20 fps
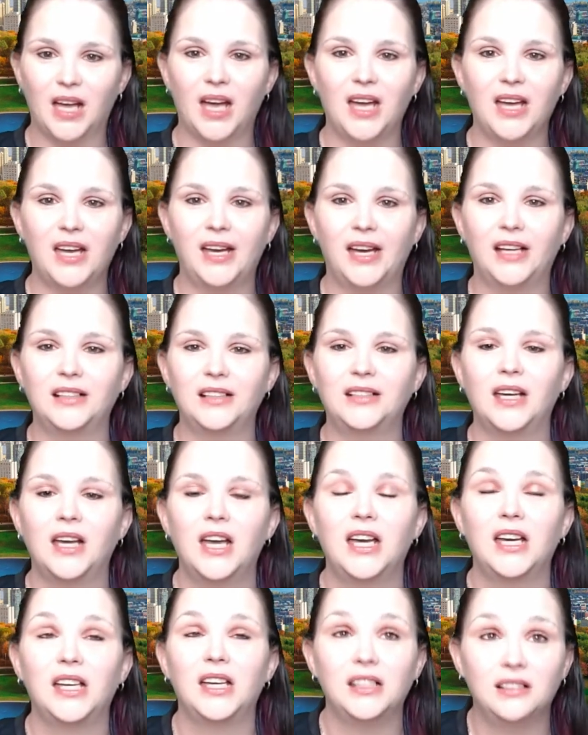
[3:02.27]
and
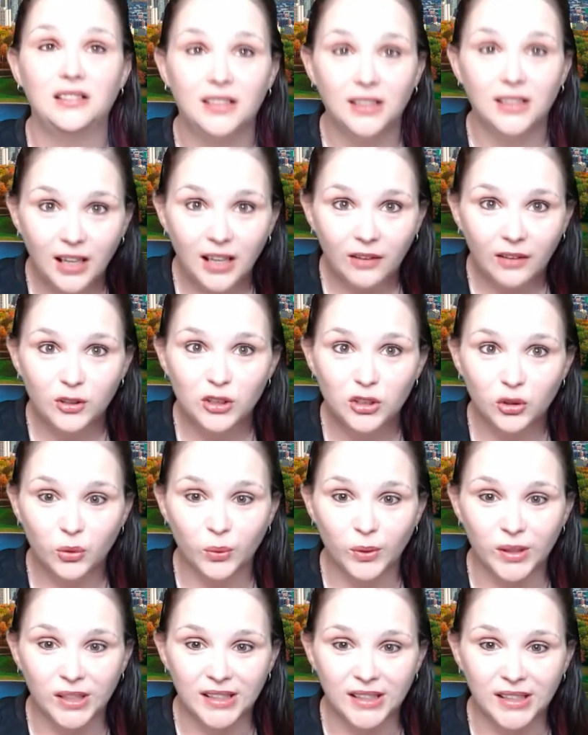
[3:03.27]
he did have a
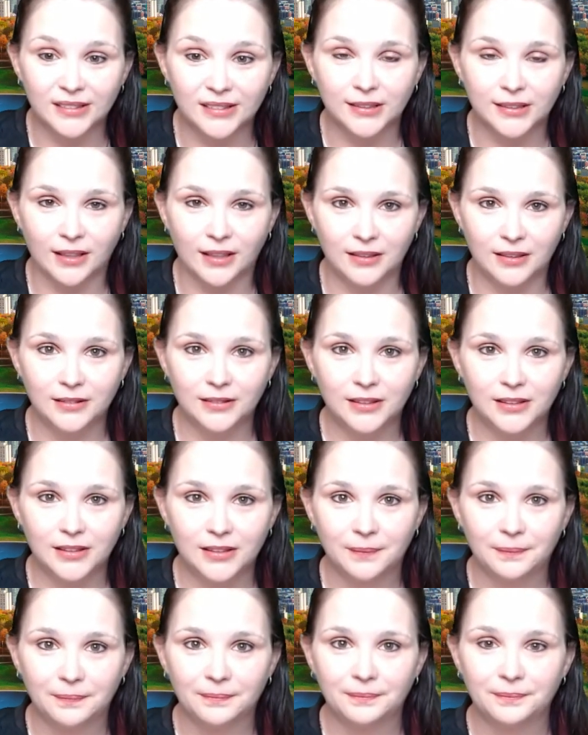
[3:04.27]
degree in
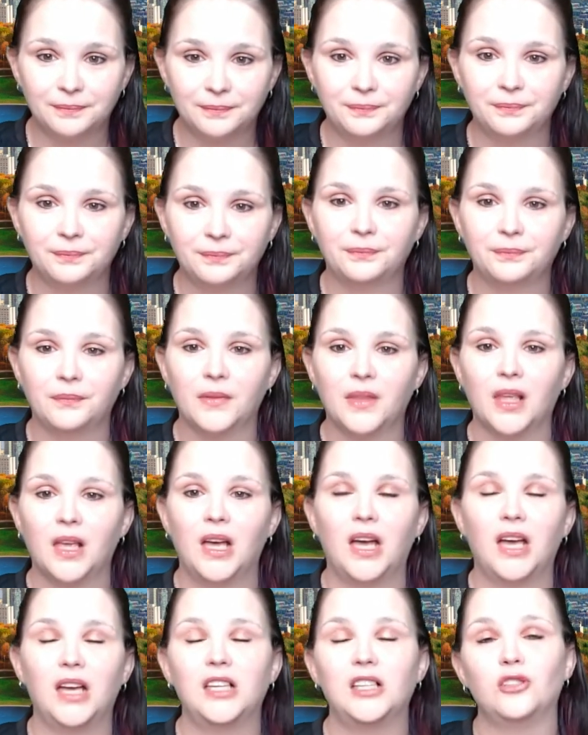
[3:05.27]
science.
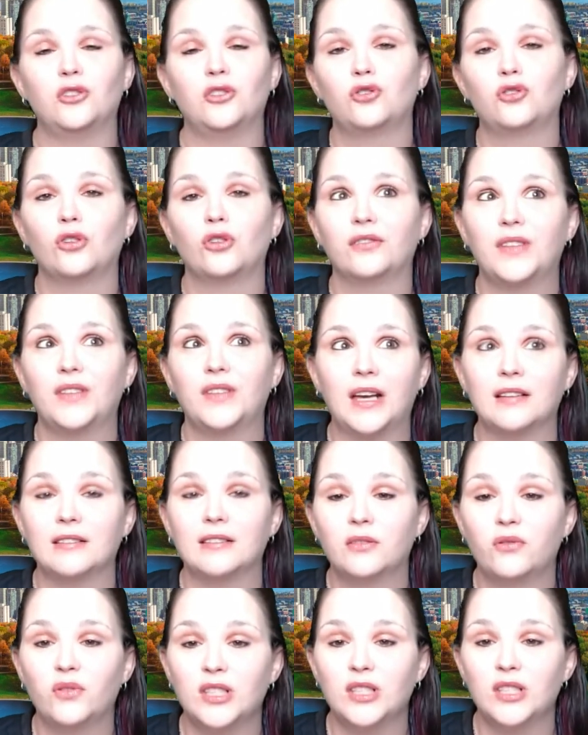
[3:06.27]
He served
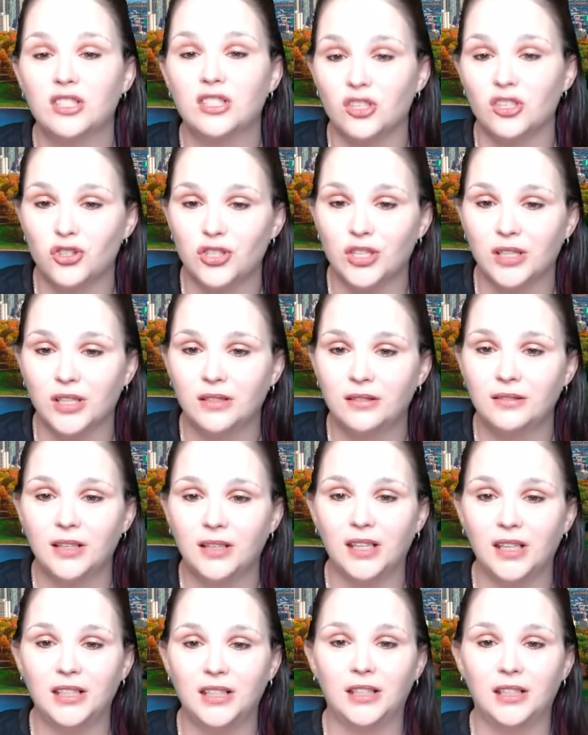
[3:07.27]
as a physician
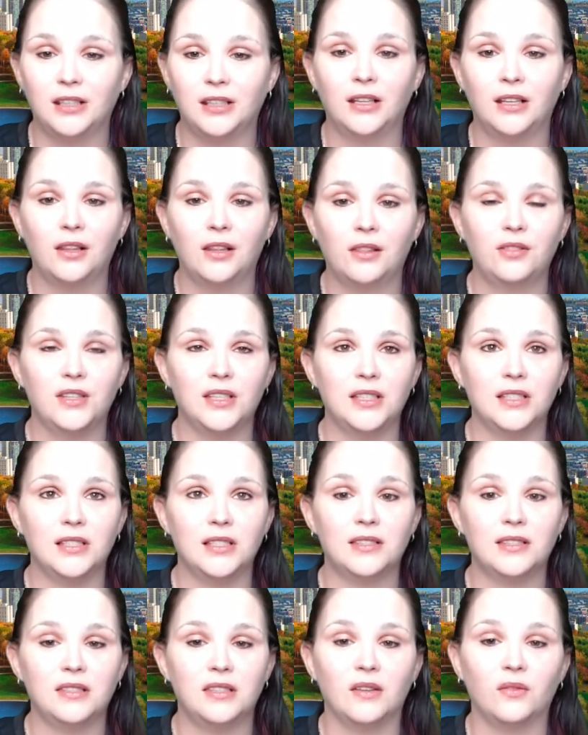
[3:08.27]
in the
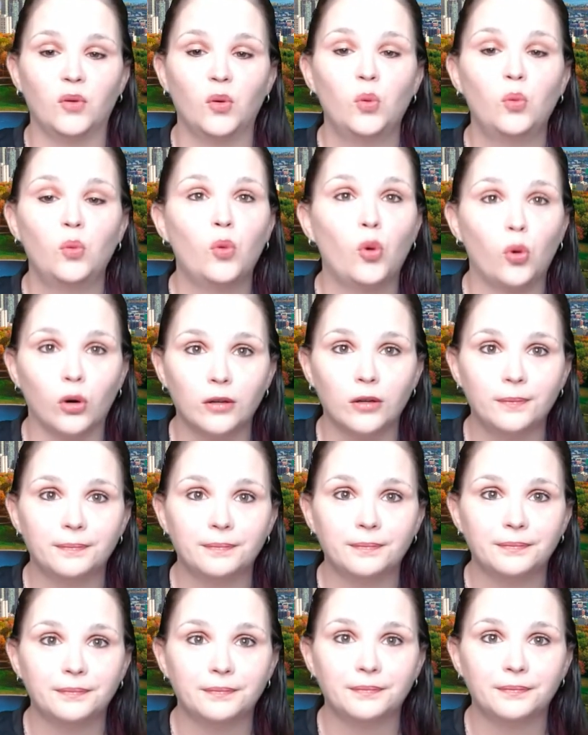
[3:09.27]
Civil War.
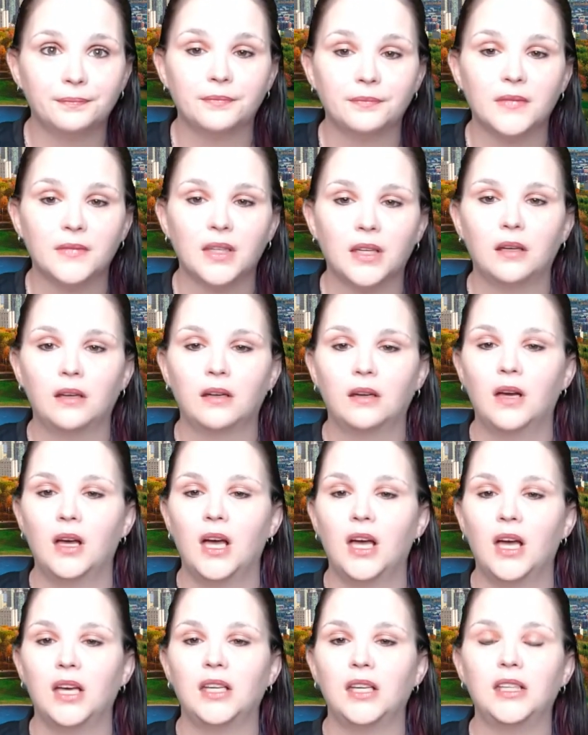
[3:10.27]

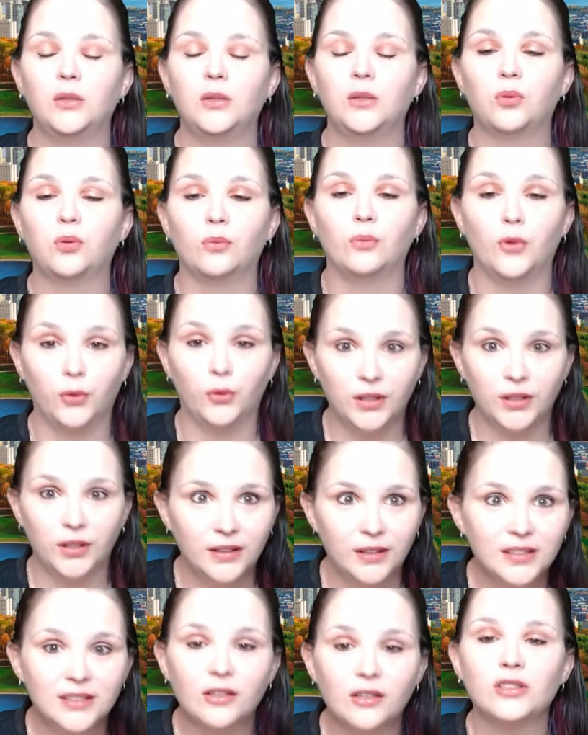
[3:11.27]
He promoted
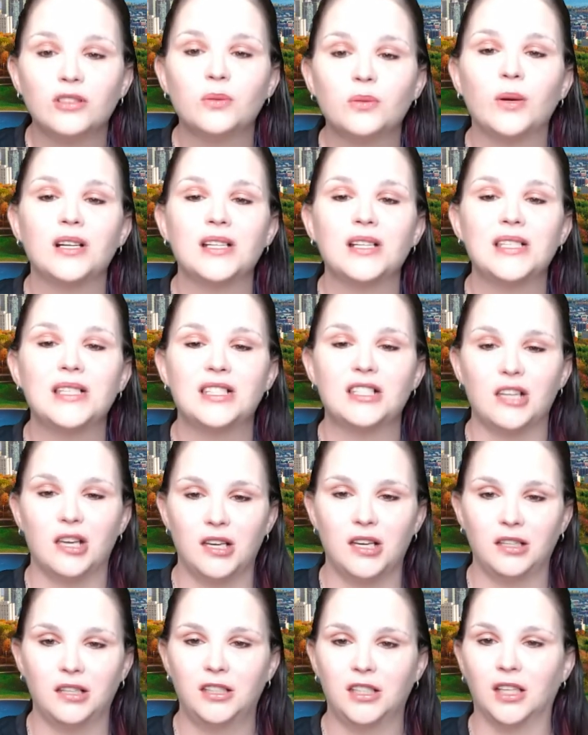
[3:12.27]
the Salisbury
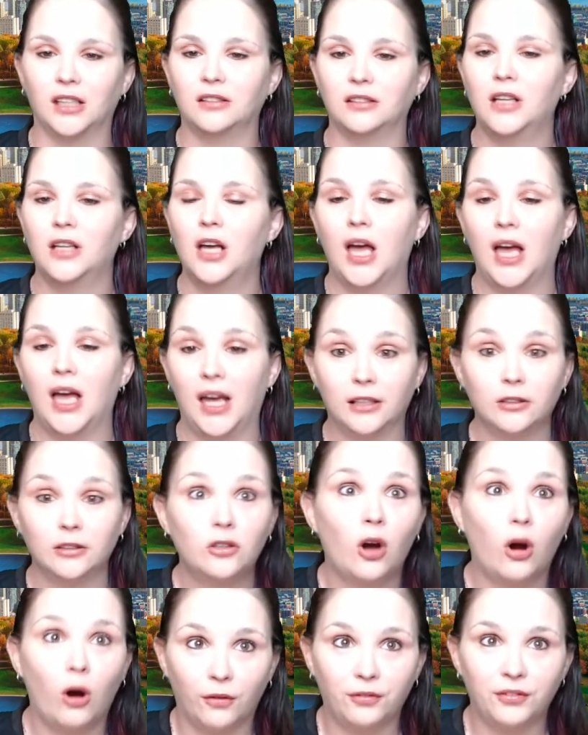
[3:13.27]
steak and
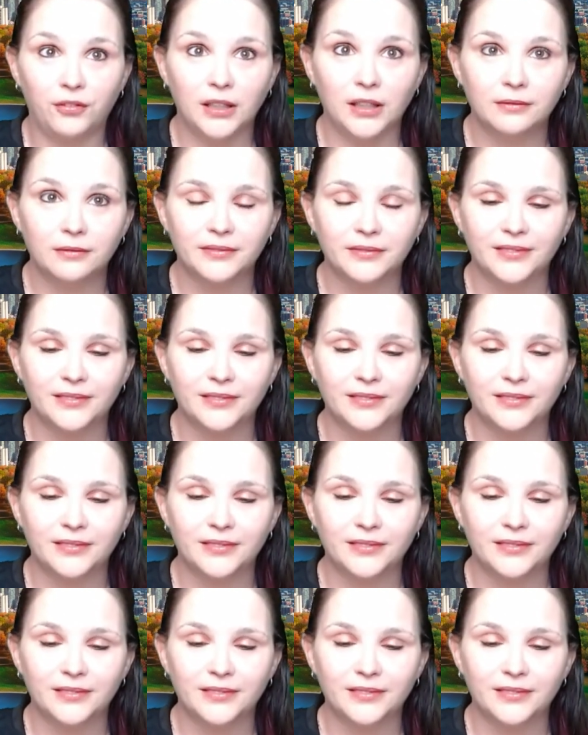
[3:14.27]
coffee,